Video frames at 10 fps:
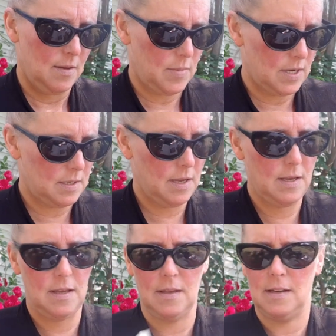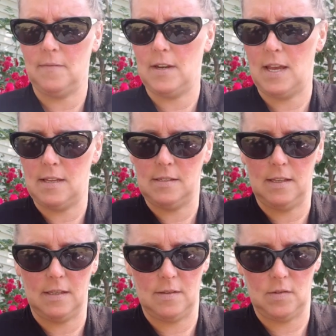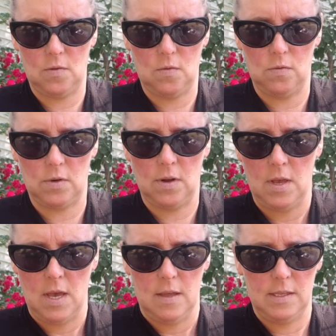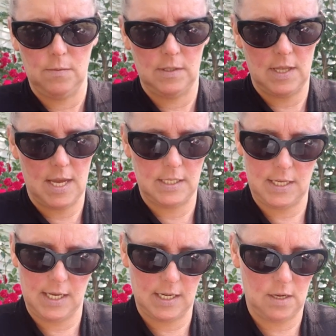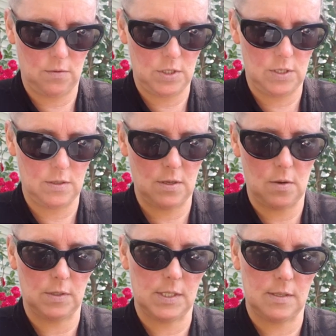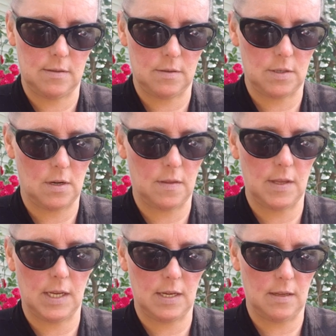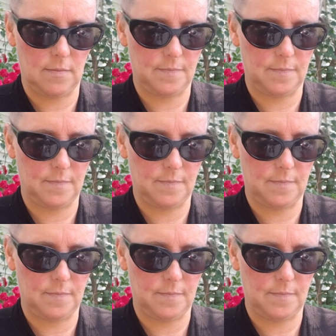But it even has, like, it's older. This was last taken out. Oh, there's not a thing in it.